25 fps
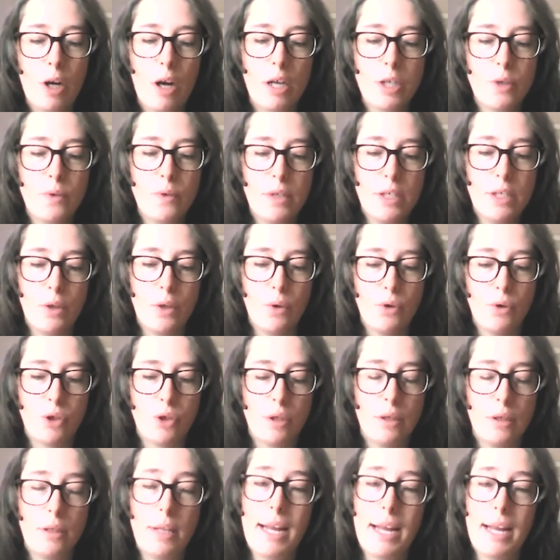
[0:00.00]
Austrian
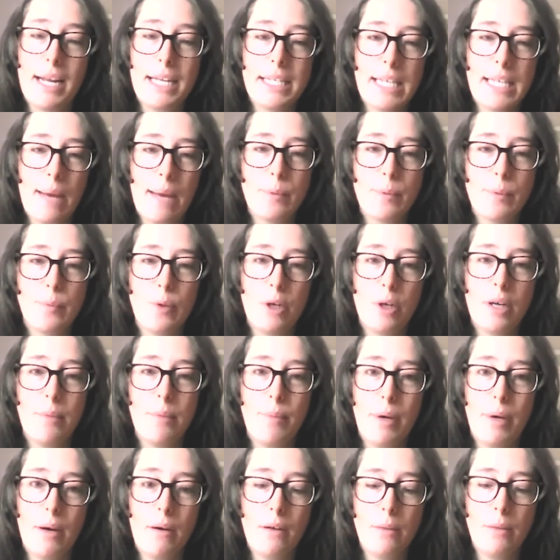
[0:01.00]
soldier, like his Habsburg
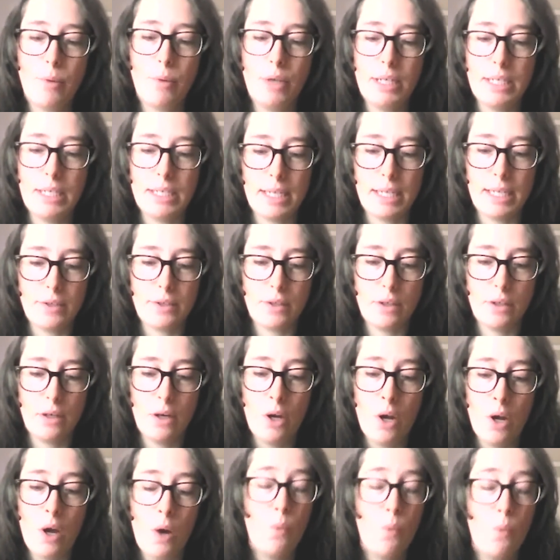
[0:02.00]
imperial predecessor,
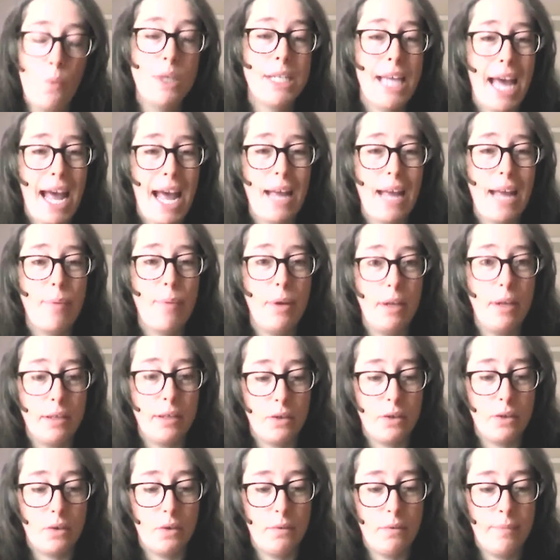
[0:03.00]
was
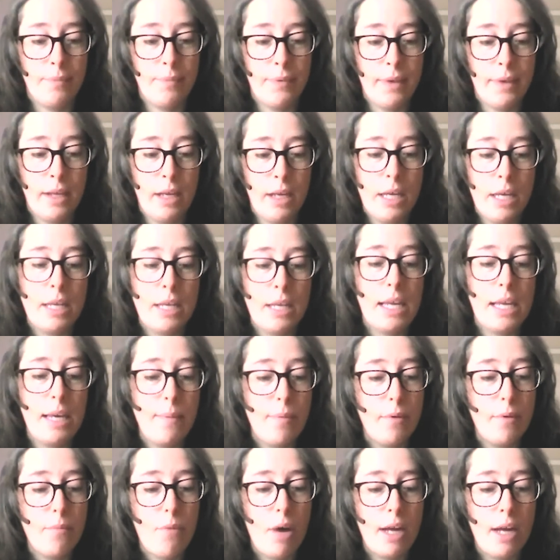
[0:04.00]
apolitical.
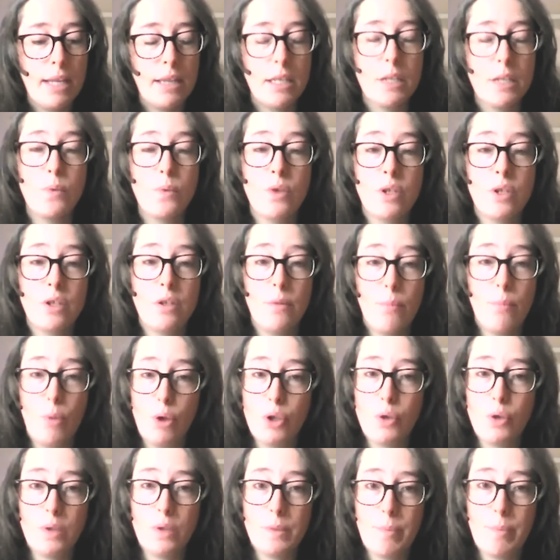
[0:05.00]
Keep in mind this was a
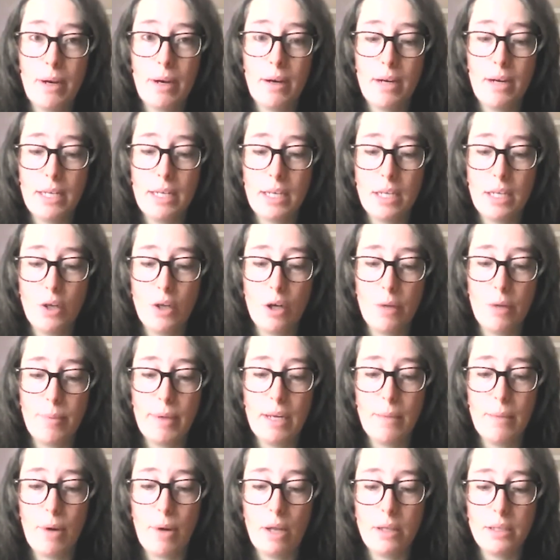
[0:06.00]
tumultuous period in
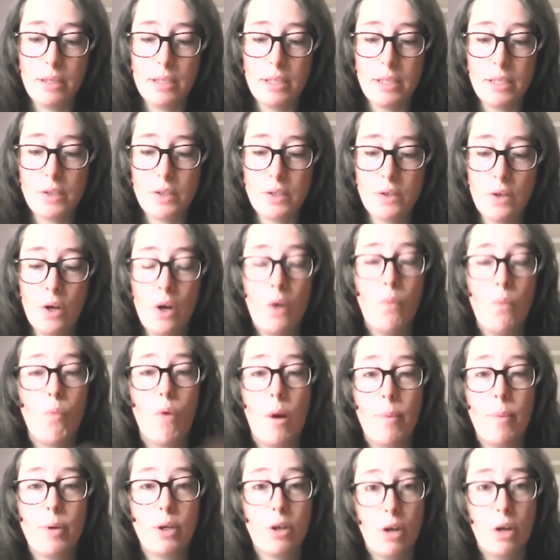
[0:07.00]
European politics.
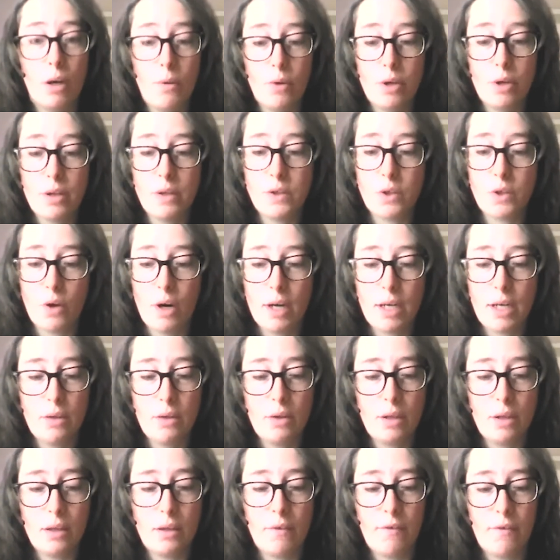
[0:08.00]
Robert Gerwarth has
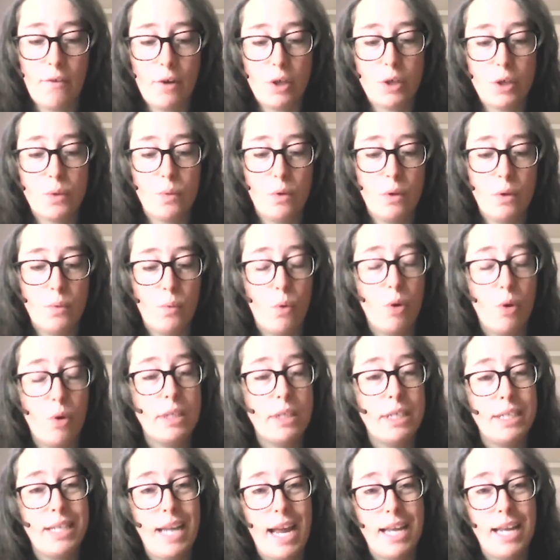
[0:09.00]
argued that the First World War
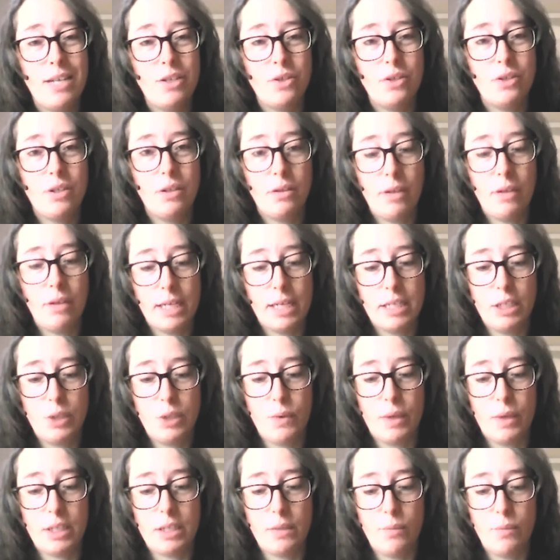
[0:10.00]
didn't end until
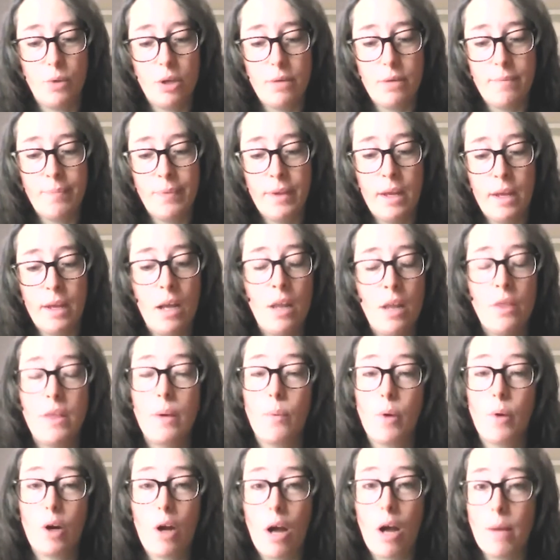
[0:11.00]
1921.
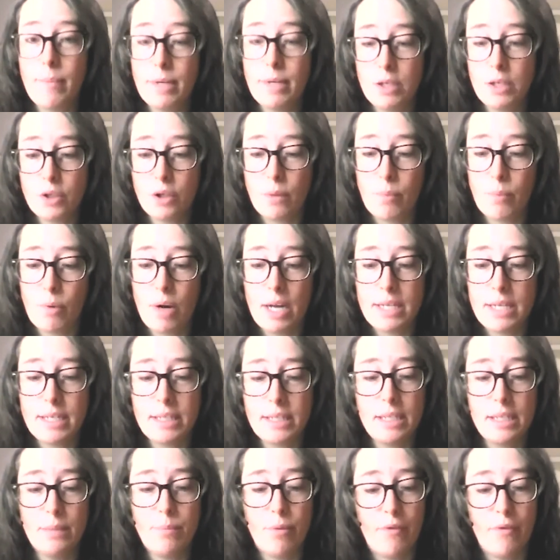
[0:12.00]
There were communist
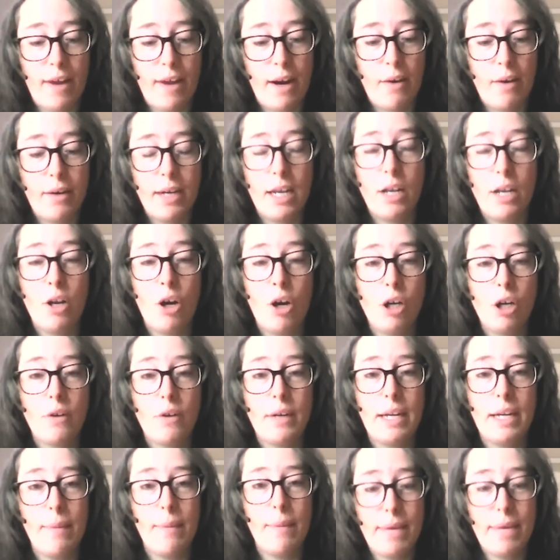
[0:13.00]
uprisings in Bavaria and
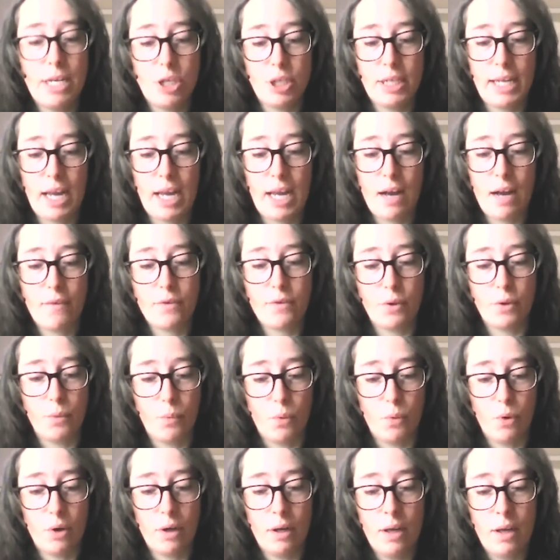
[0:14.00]
Hungary immediately after the
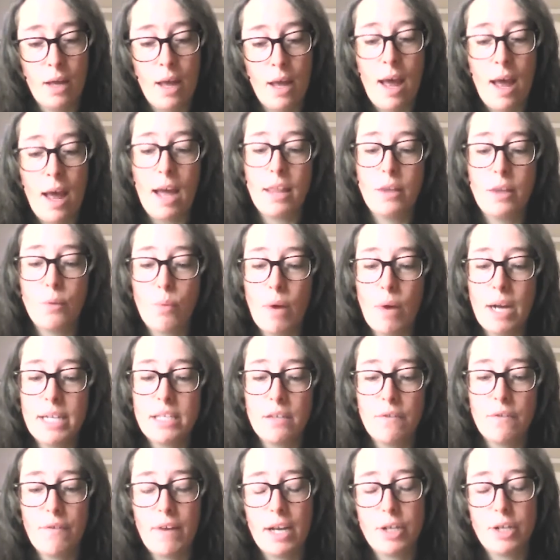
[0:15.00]
war, and the
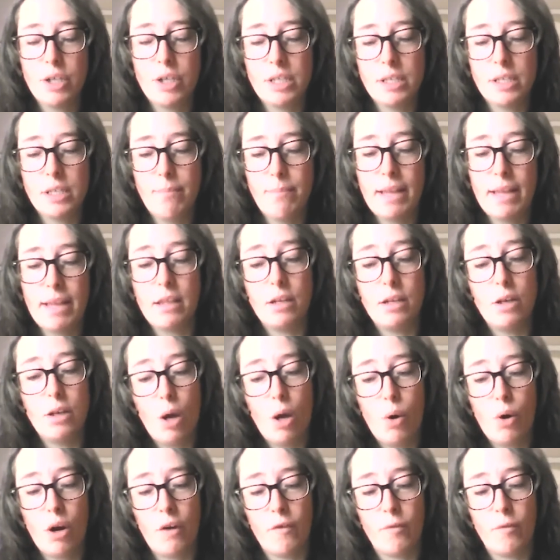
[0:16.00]
rise of fascism meant that
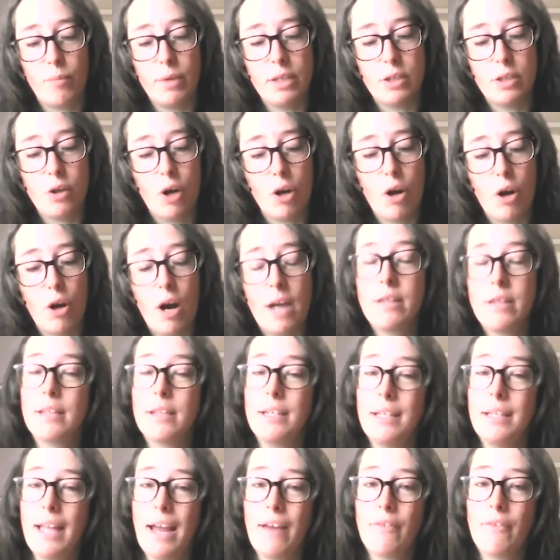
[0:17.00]
no government on either
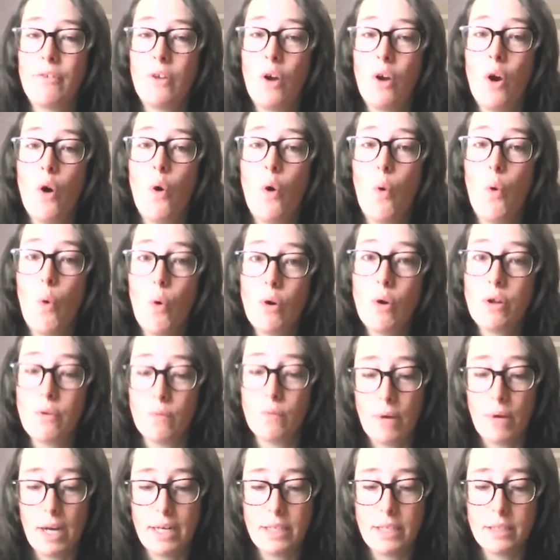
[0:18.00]
the left or the
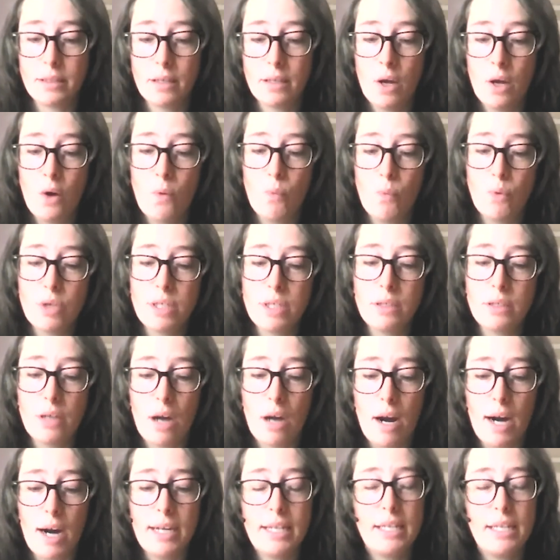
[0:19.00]
right was
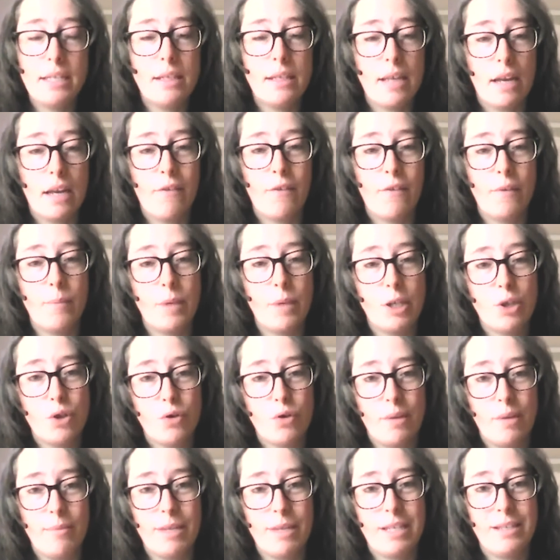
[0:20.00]
entirely safe from
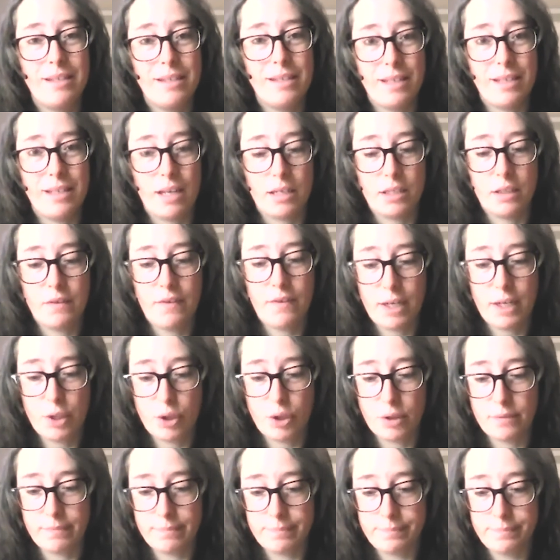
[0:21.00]
extremist
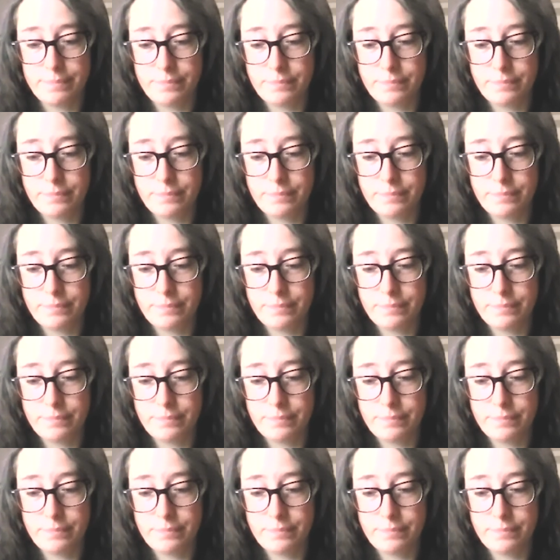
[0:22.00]
dissatisfaction.